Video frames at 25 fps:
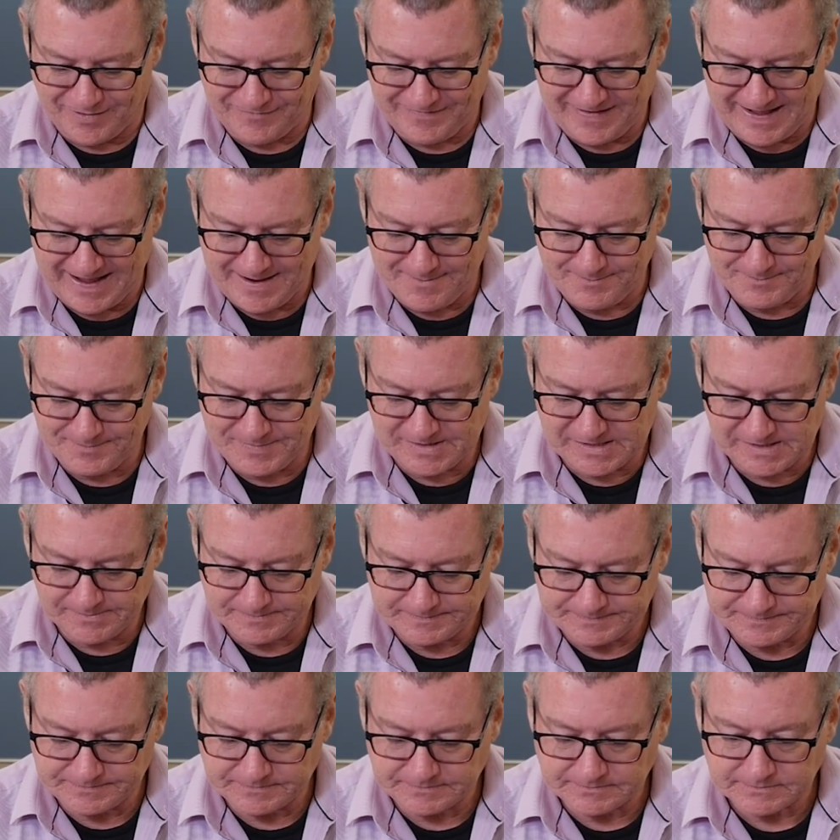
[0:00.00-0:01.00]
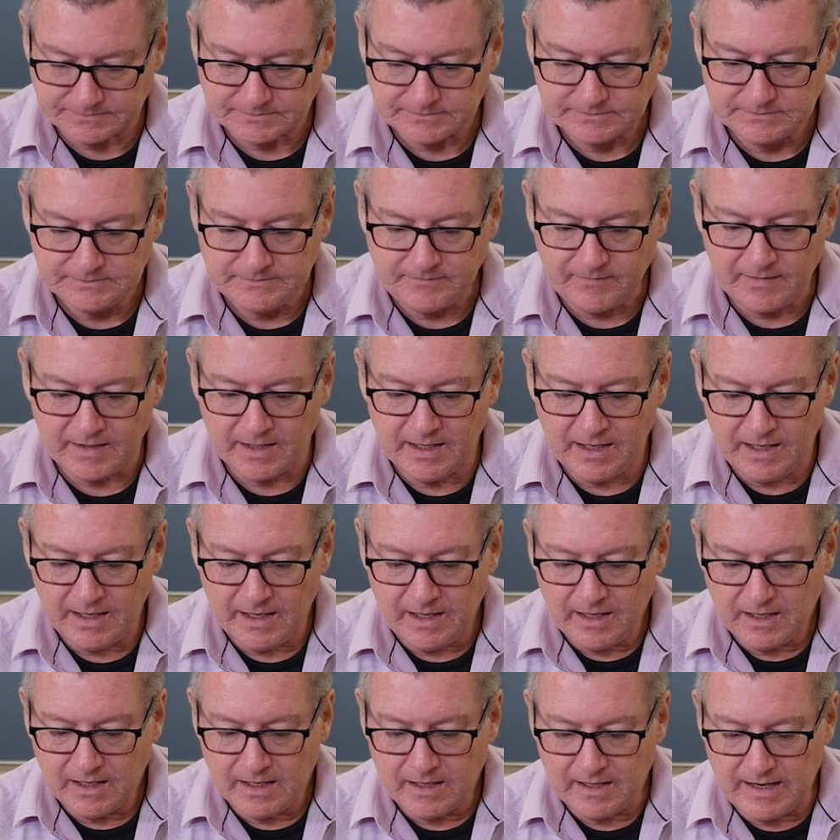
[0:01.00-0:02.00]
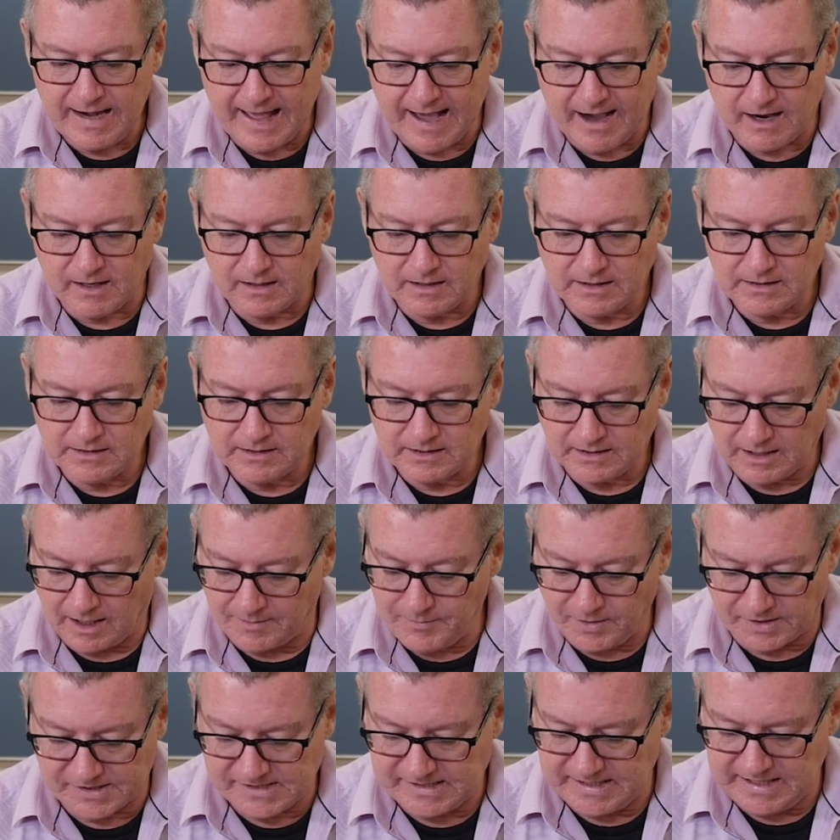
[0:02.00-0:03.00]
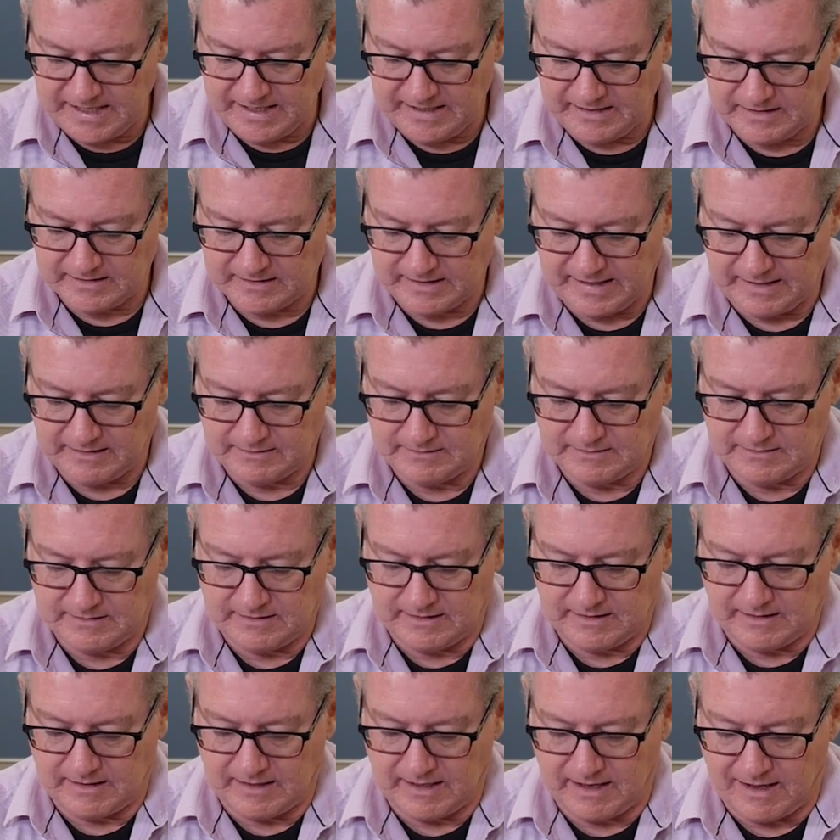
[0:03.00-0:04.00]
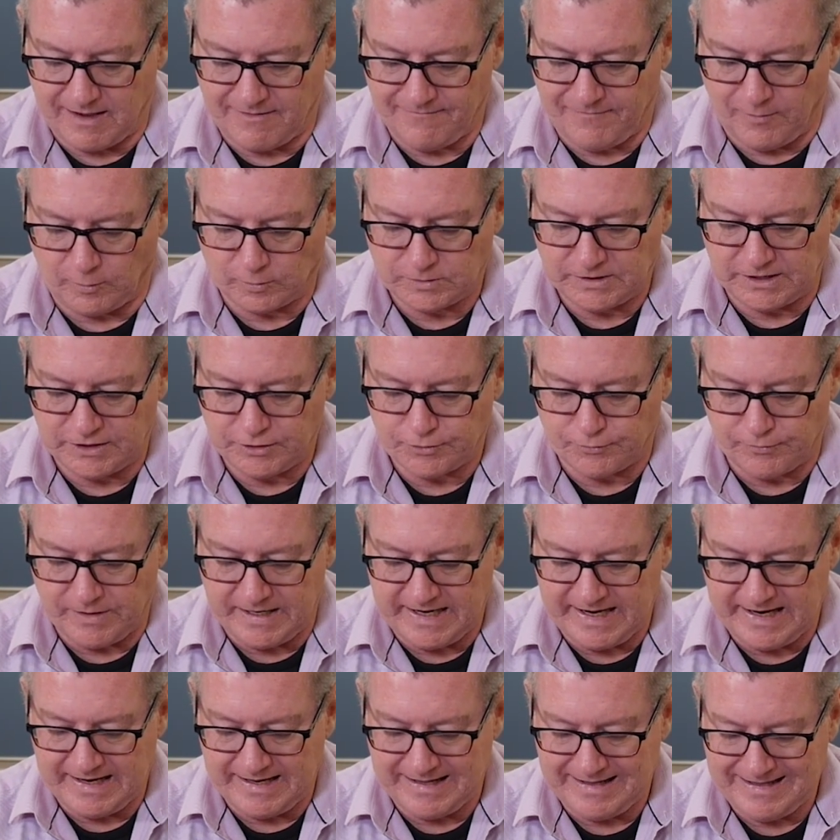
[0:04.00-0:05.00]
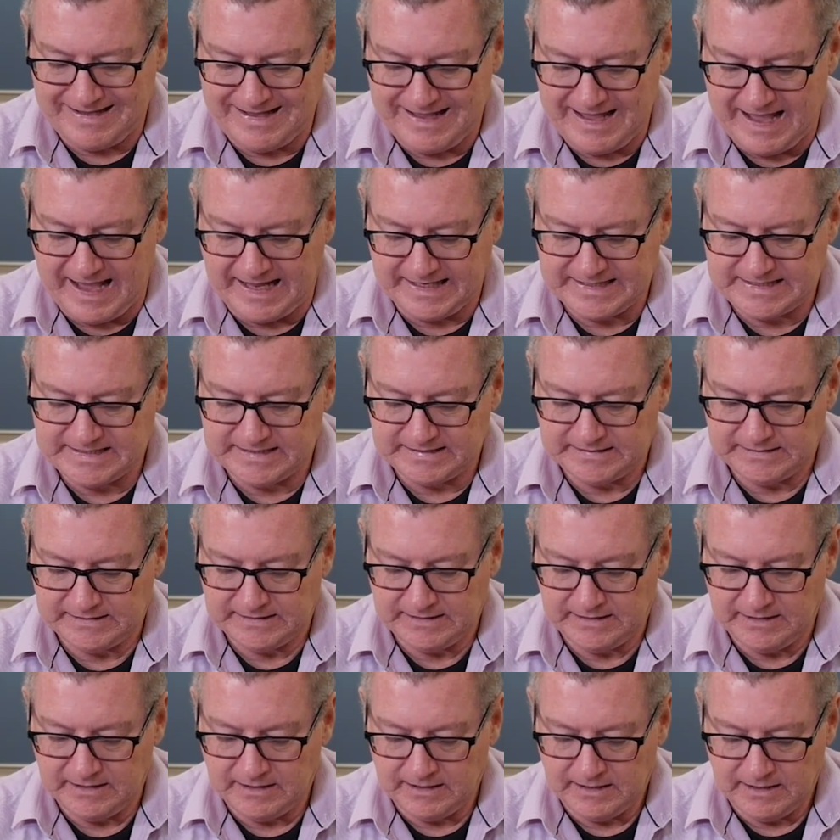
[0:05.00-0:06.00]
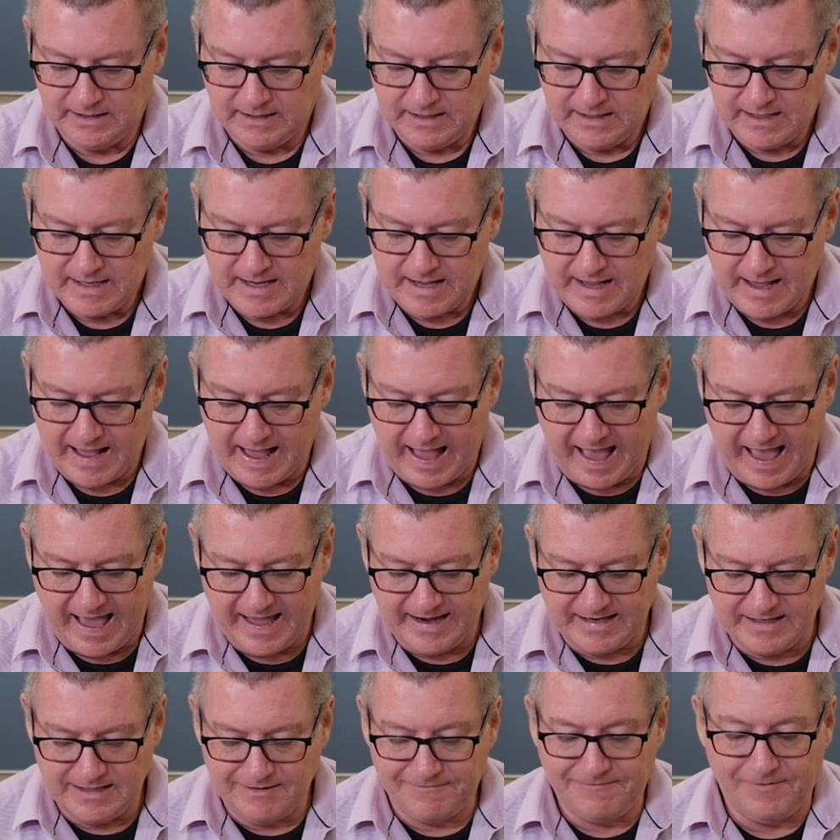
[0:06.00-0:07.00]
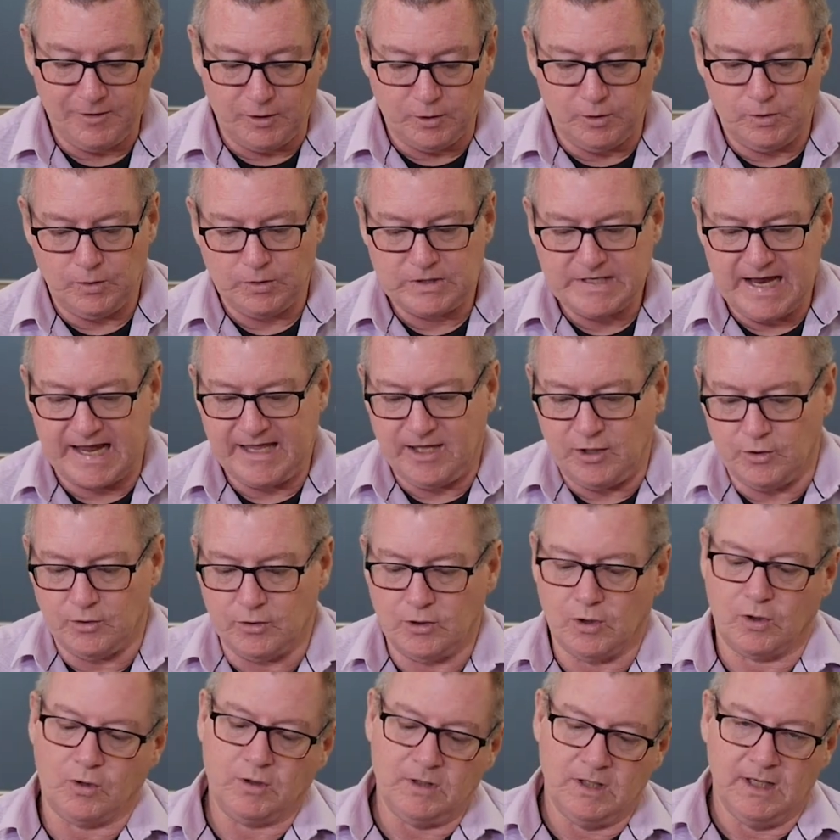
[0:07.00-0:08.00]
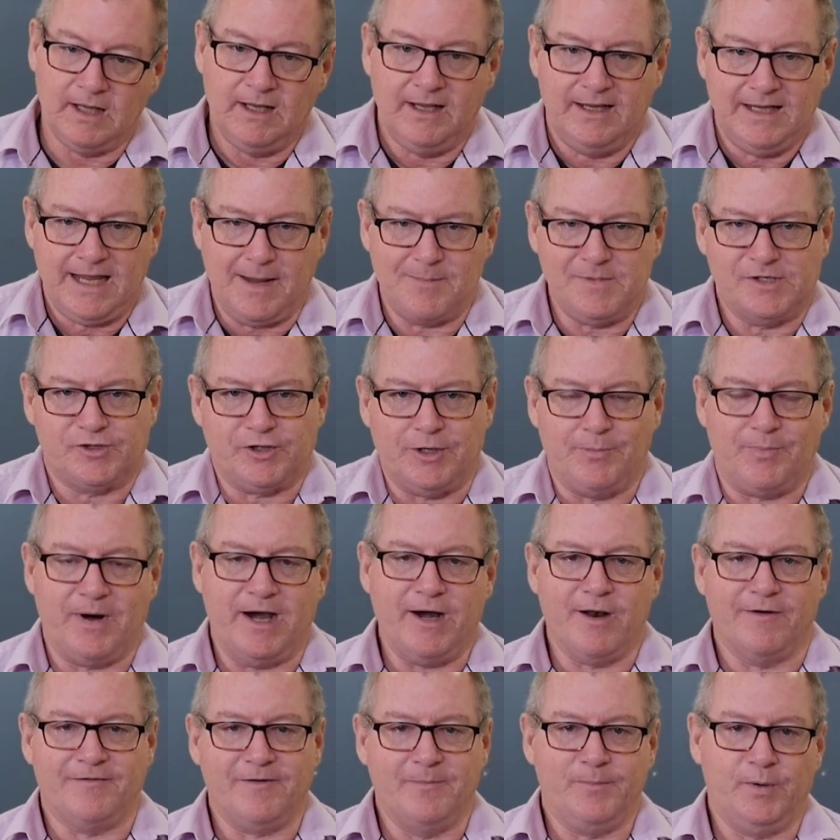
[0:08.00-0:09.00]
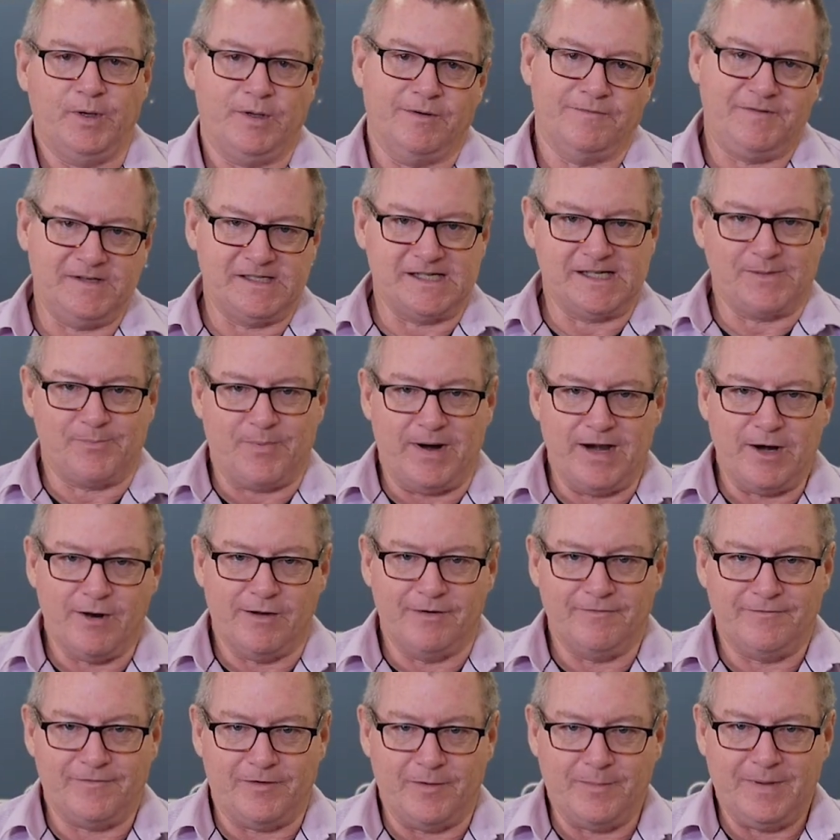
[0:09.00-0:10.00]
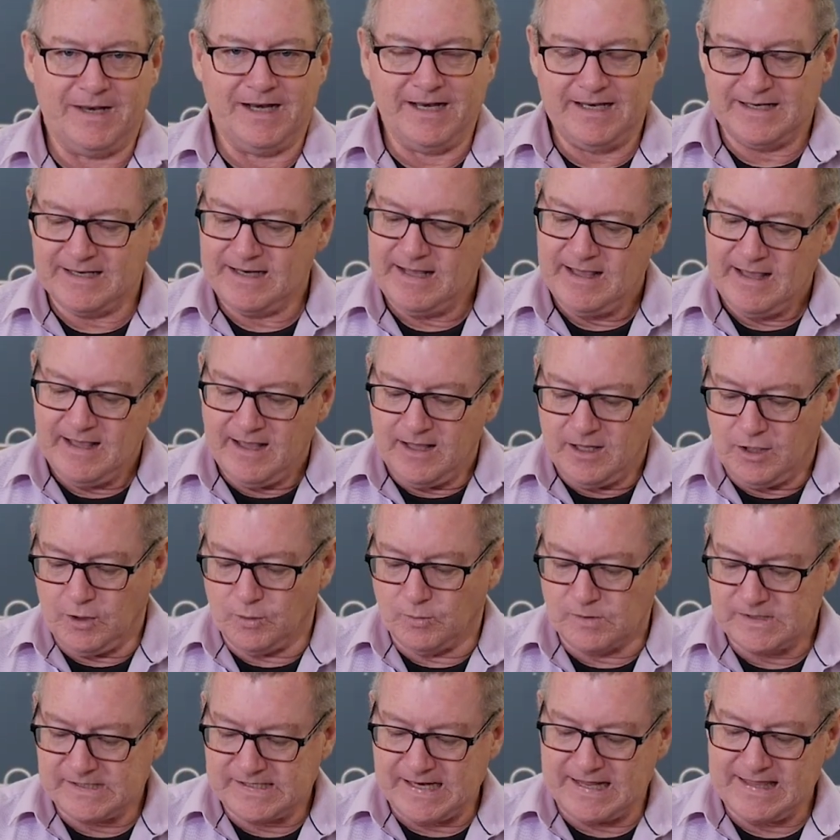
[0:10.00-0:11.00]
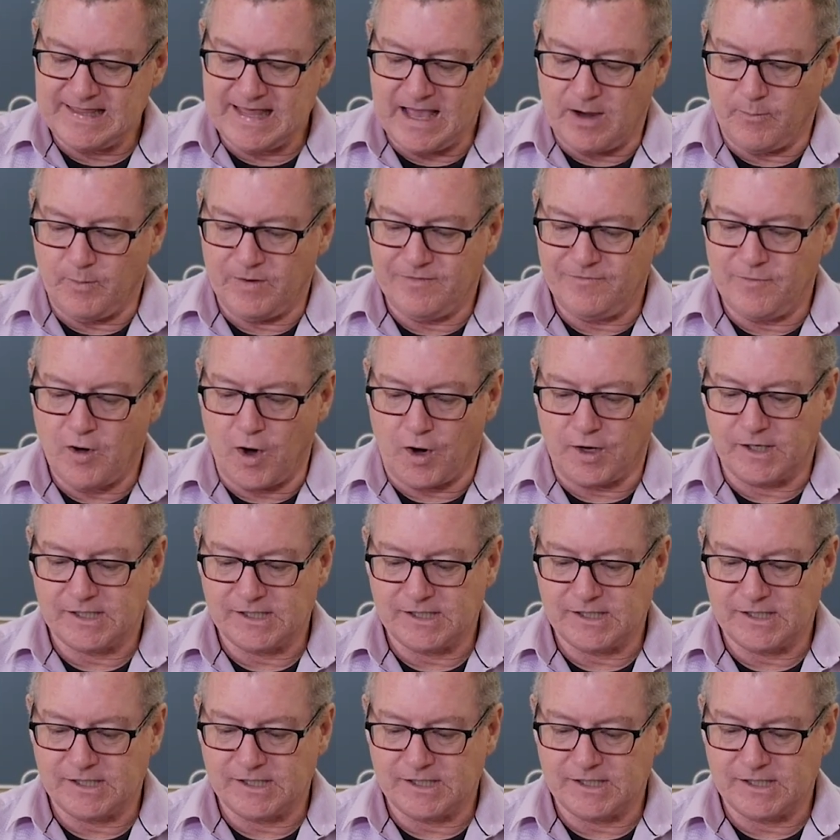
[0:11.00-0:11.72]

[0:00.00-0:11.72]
amps. Now, I'm not seeing a voltage reading yet. And if you take your chemistry brain off and put your physics brain on for a minute, you'll see that we've got a